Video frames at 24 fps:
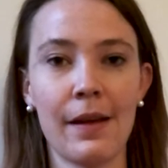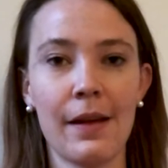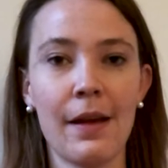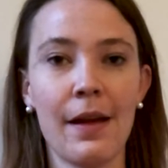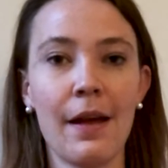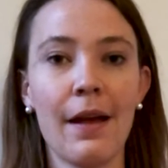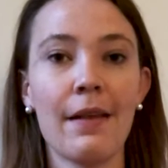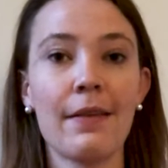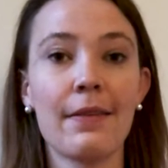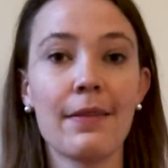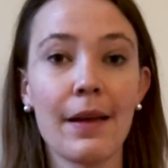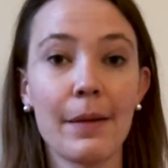
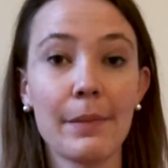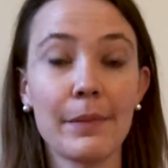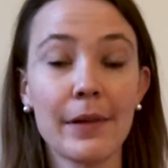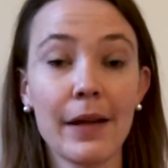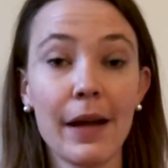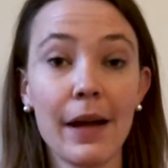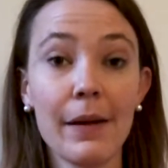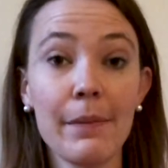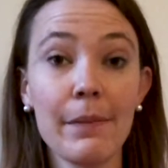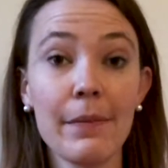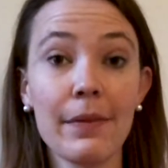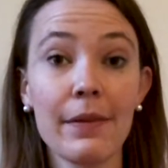
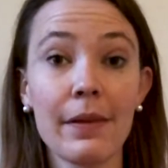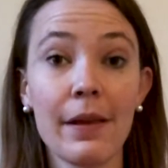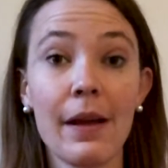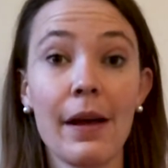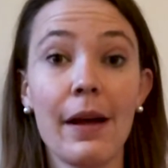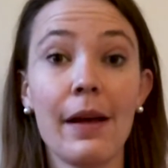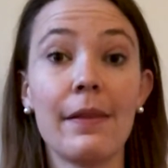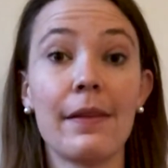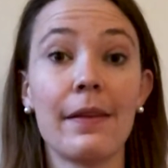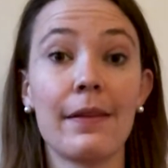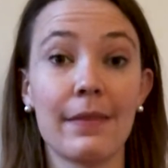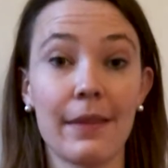Sometimes
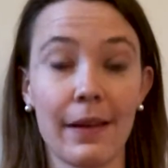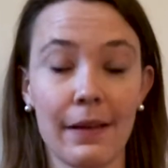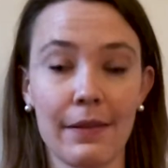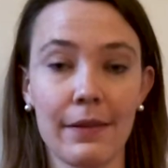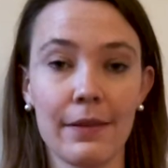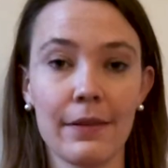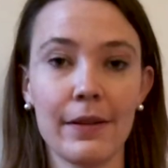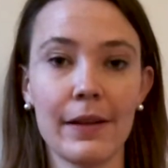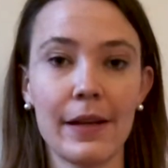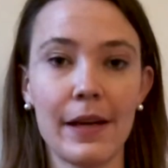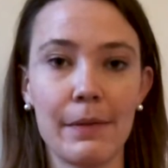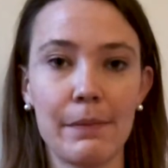the
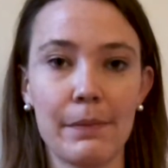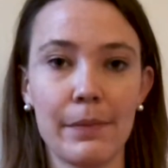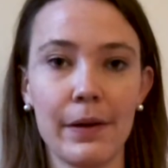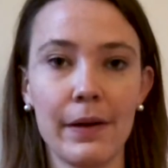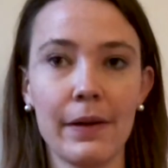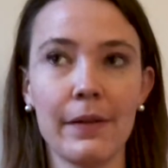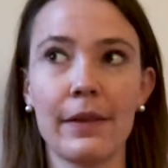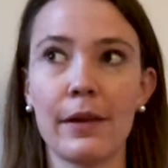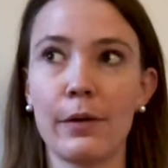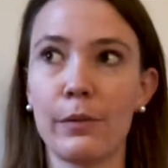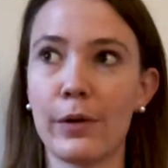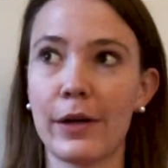sensory input
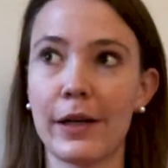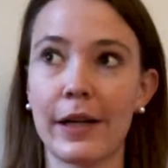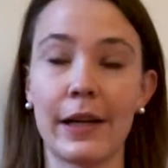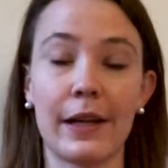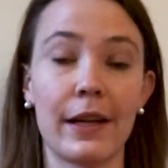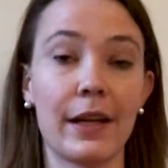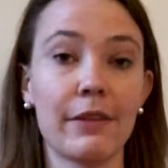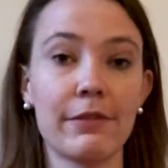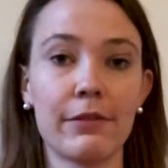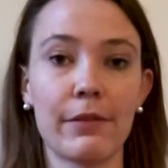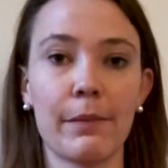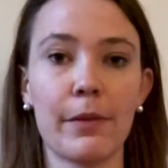that we're getting
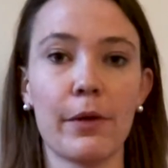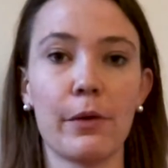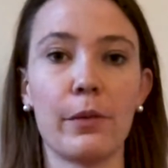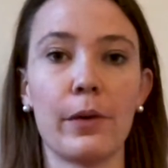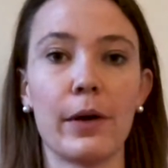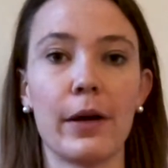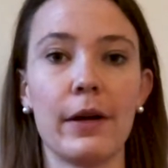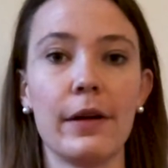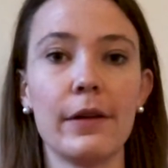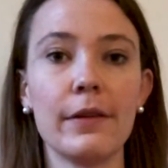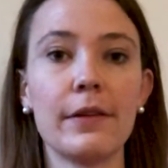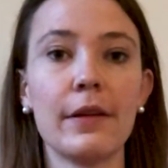from the
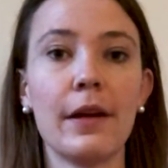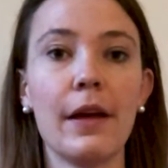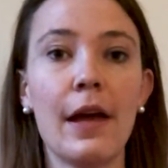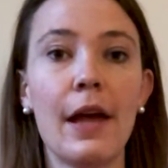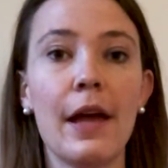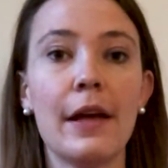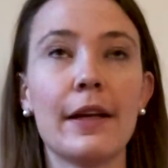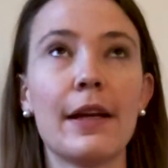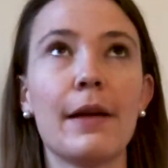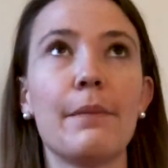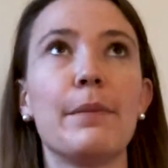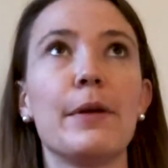world
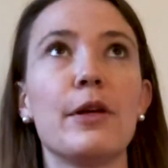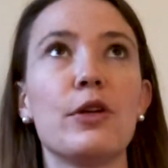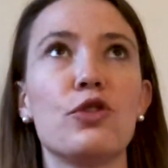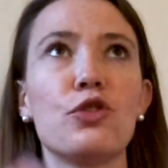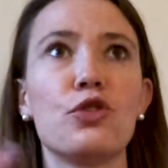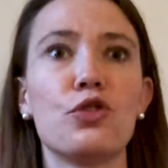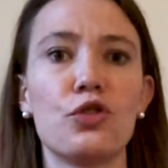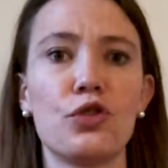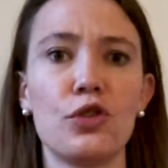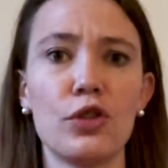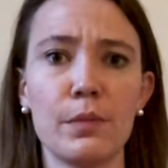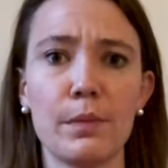can be
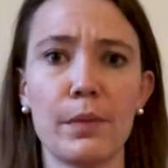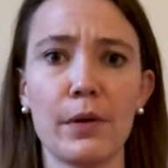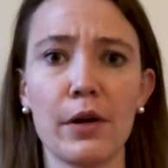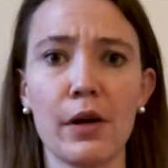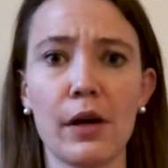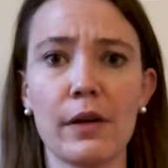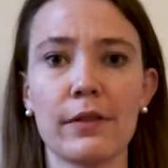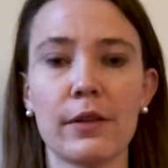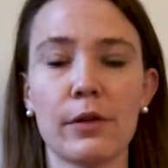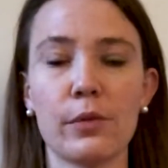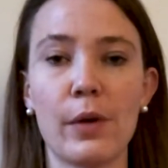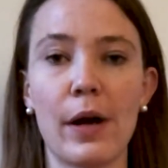super
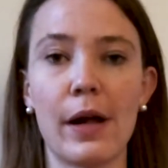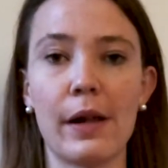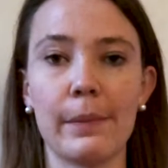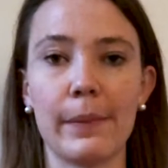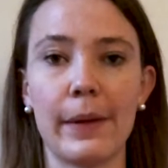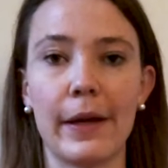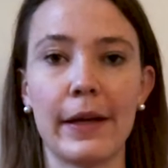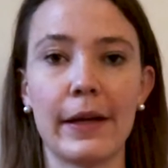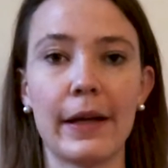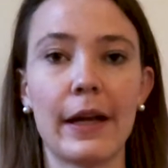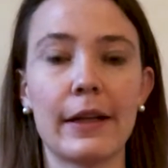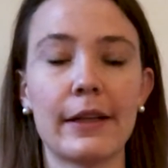
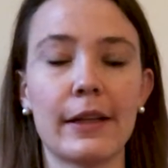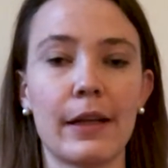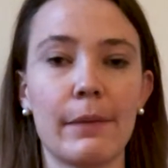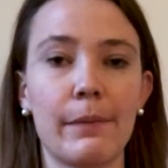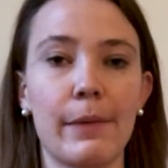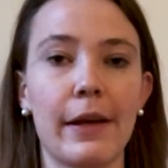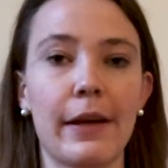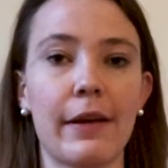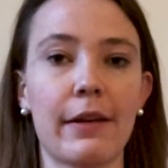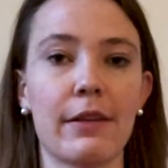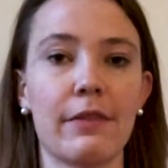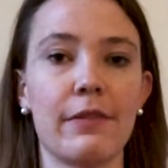overwhelming and can
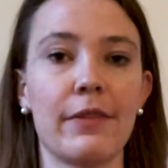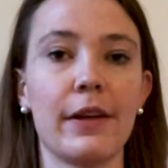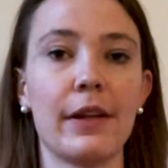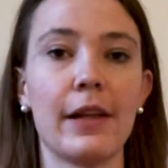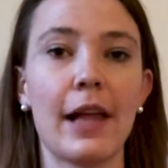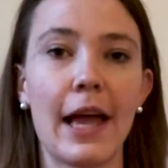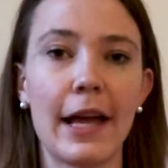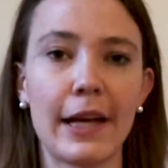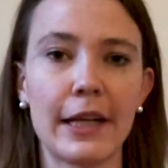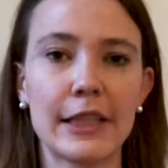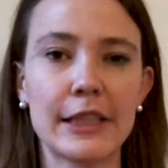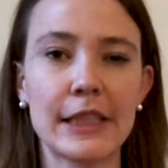make us feel
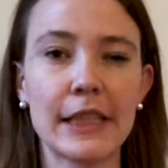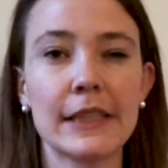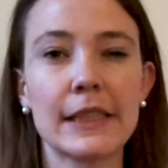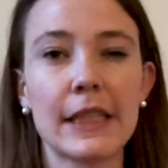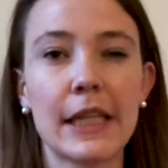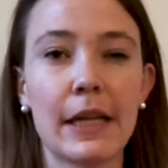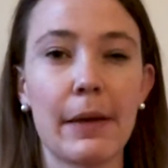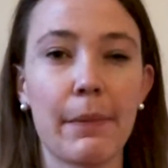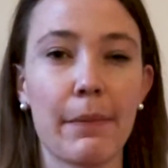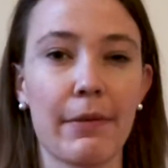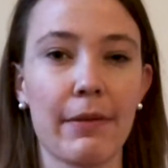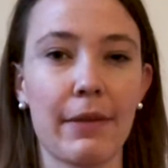anxious and
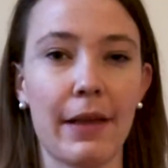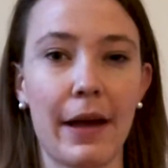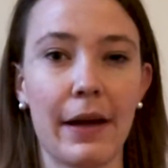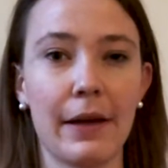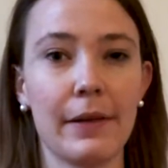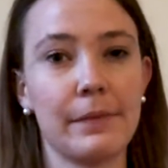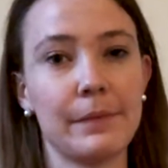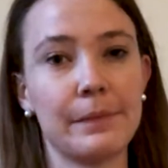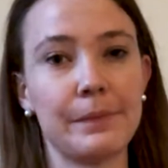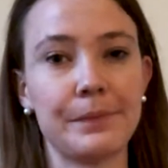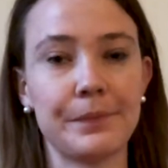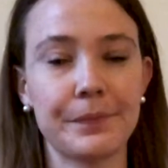upset.
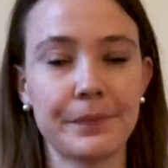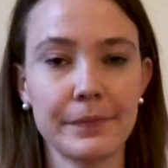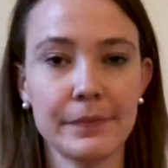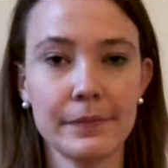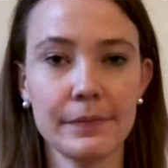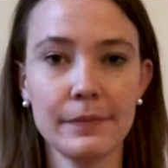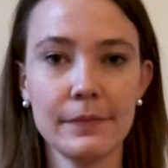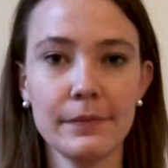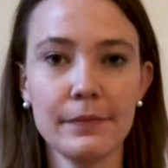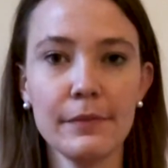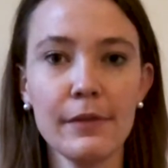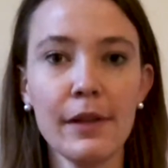
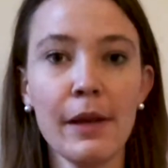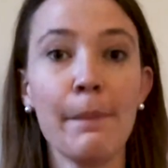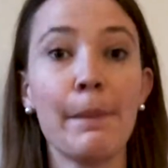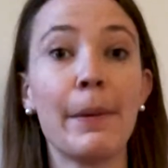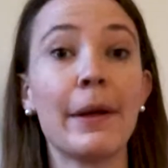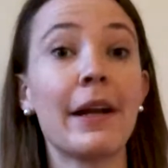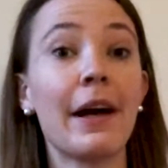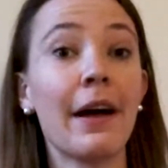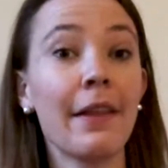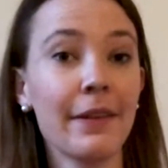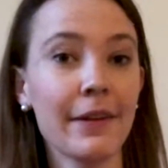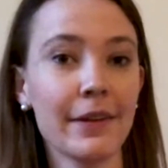But
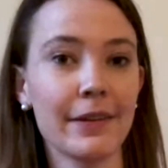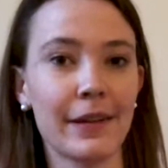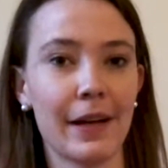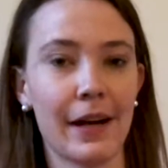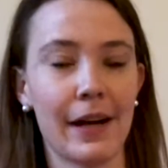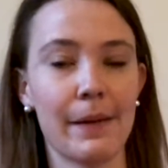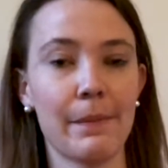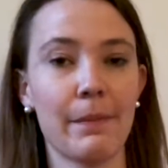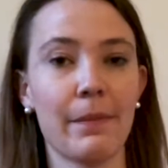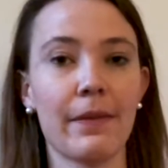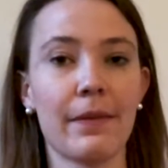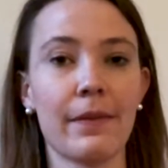other
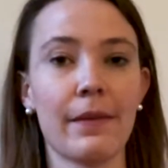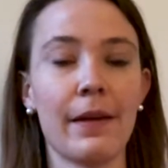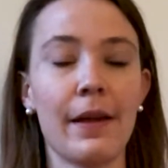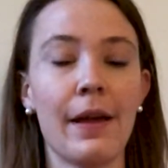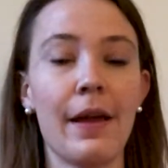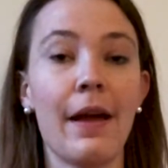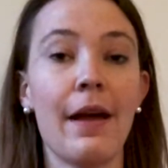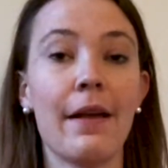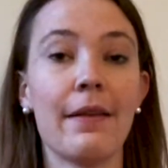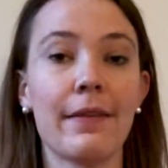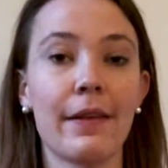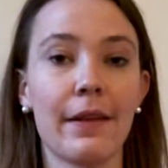times,
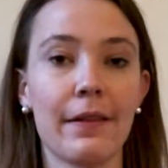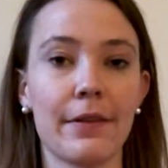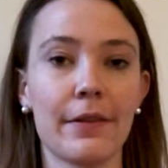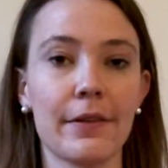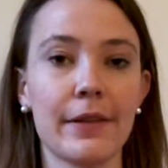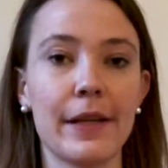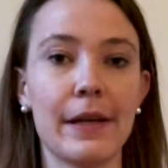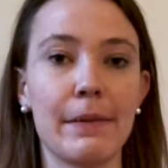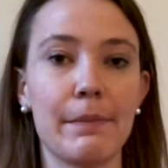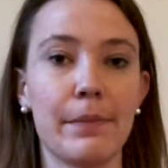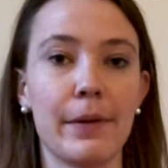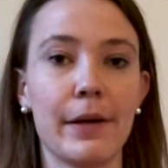sensory
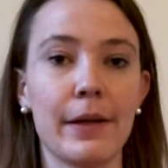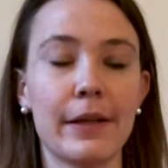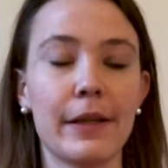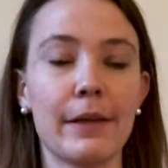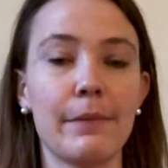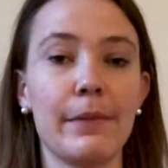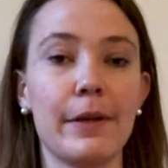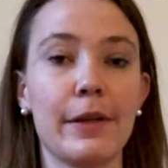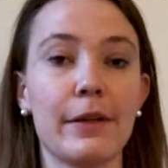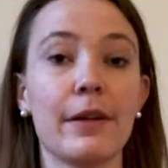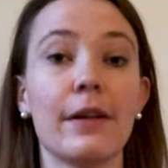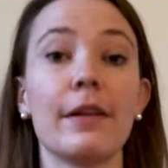input can
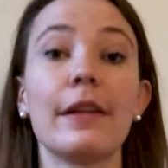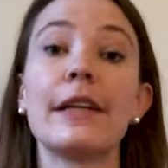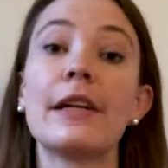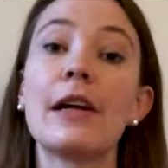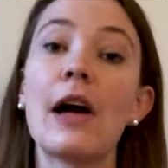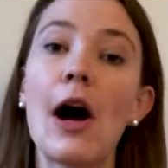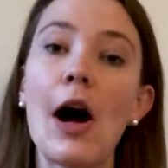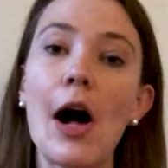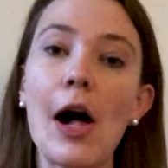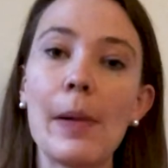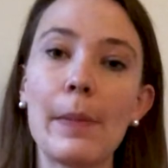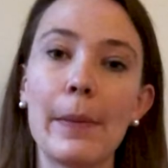be really
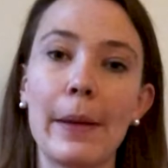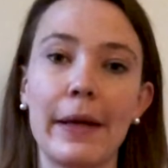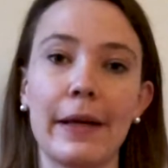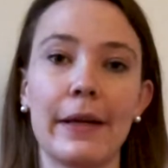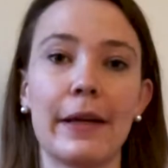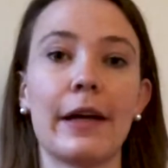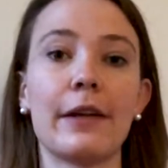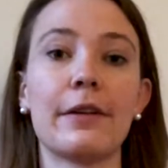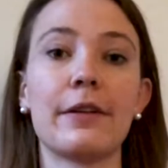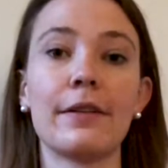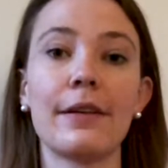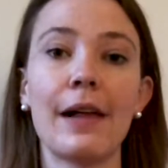calming
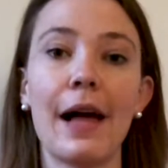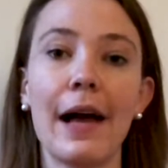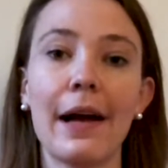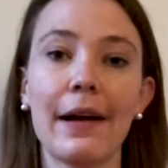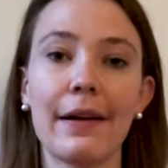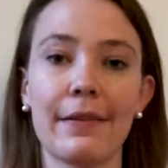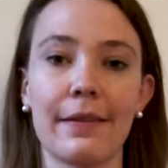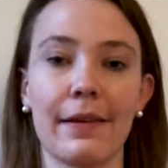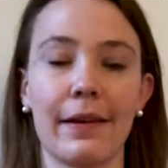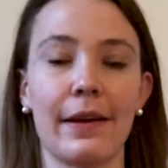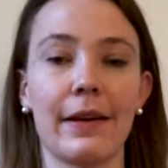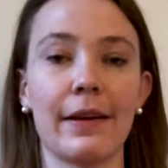and
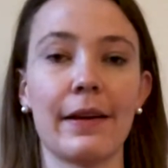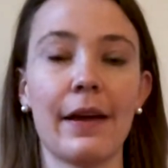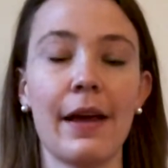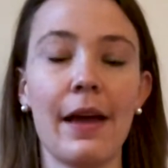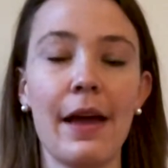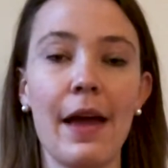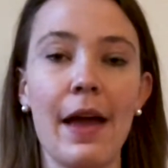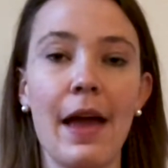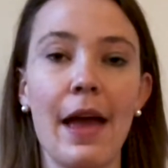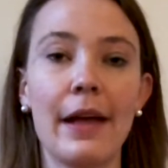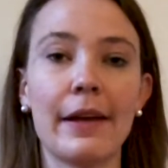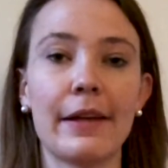relaxing
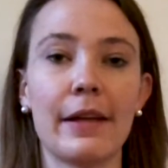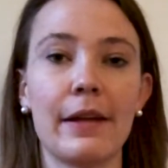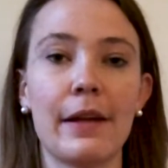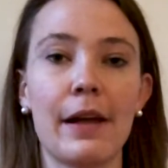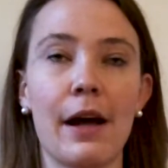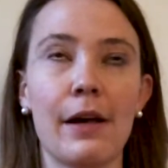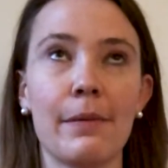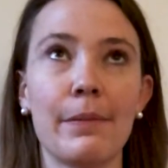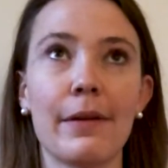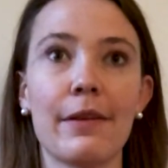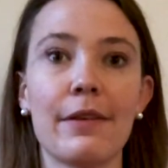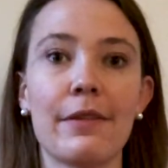and can
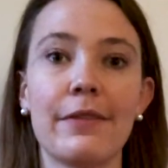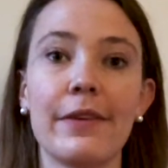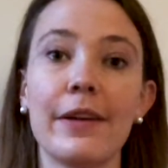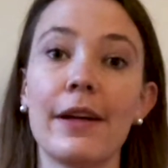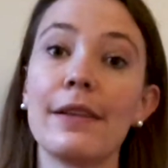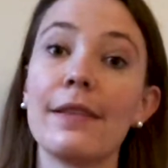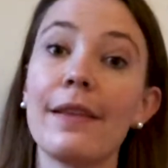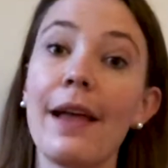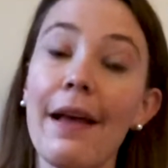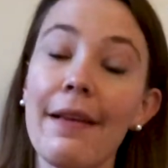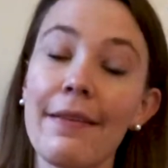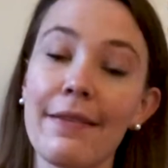help us feel
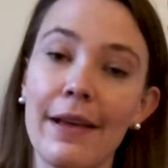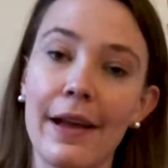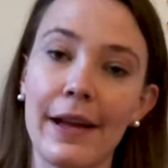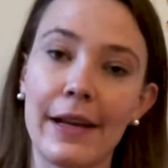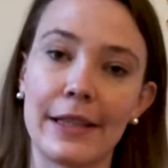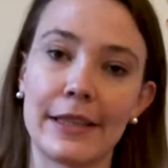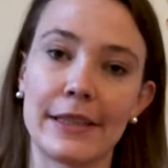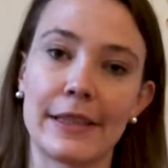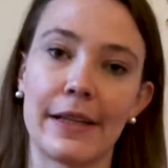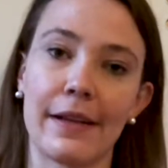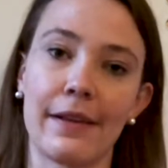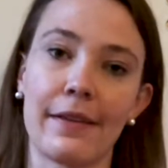less
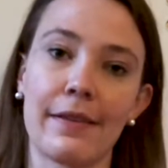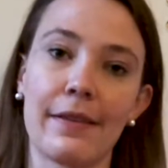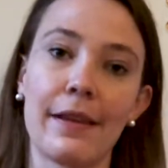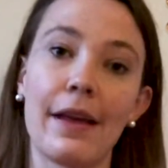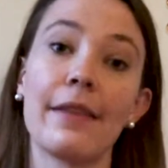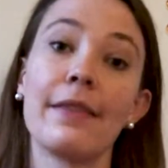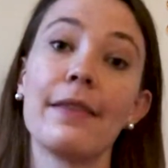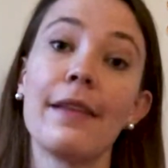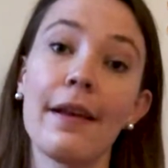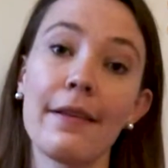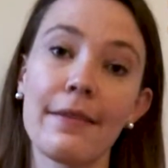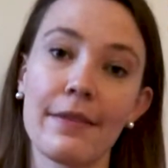anxious and
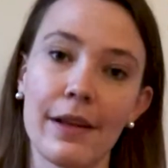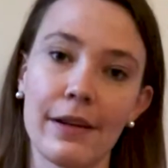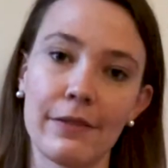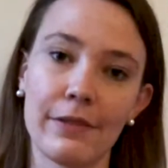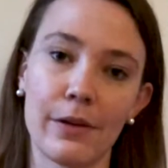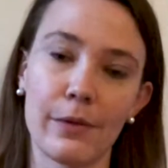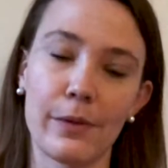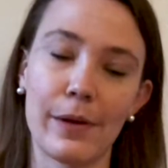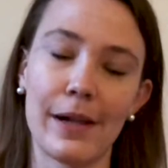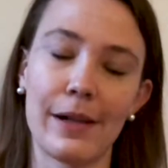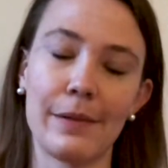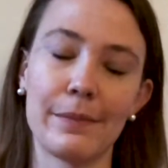less
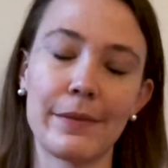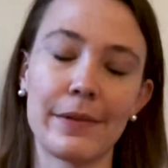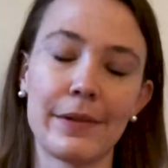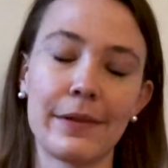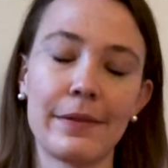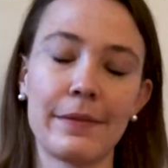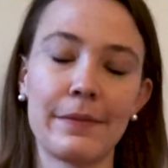overwhelmed.